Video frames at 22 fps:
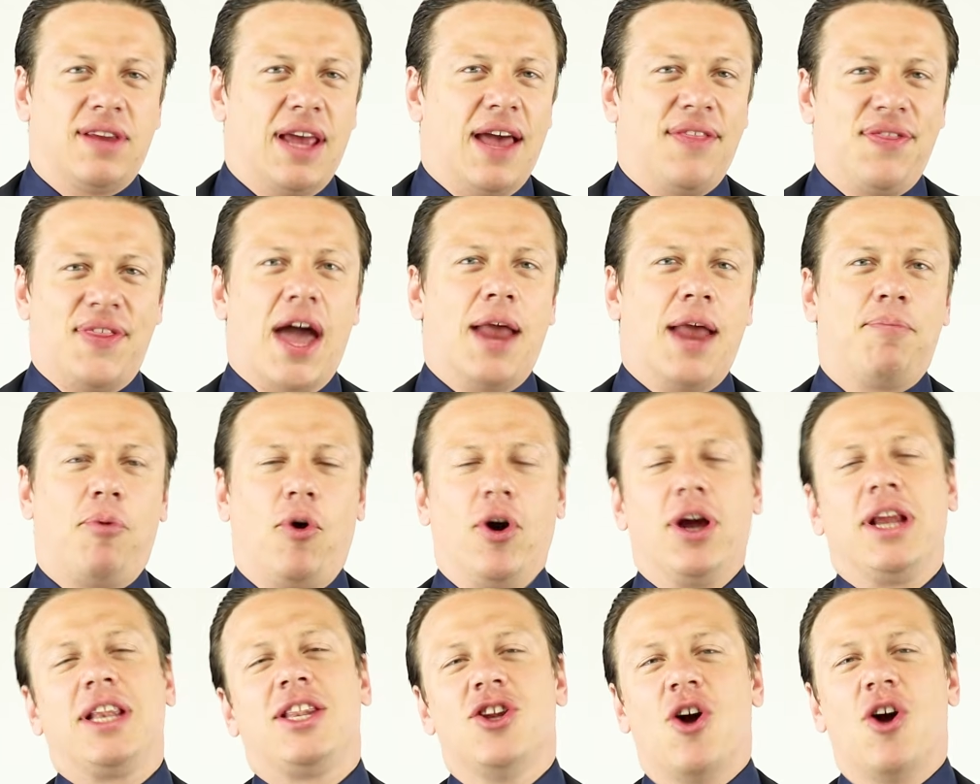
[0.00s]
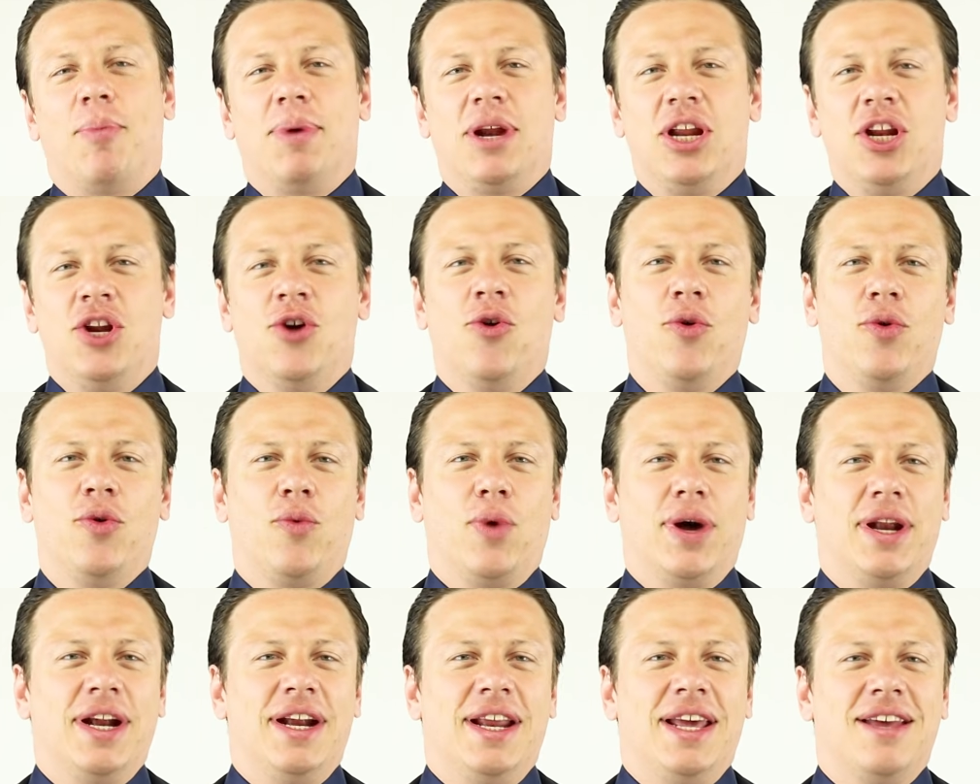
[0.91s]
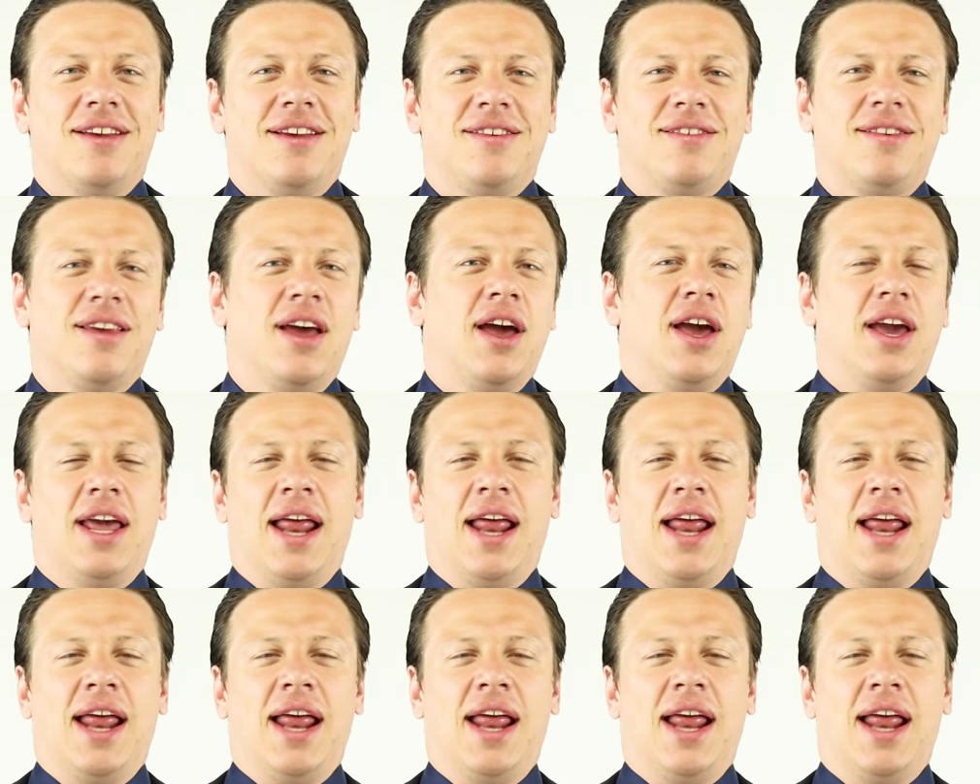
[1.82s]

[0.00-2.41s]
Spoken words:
at that point, nobody knew what it is.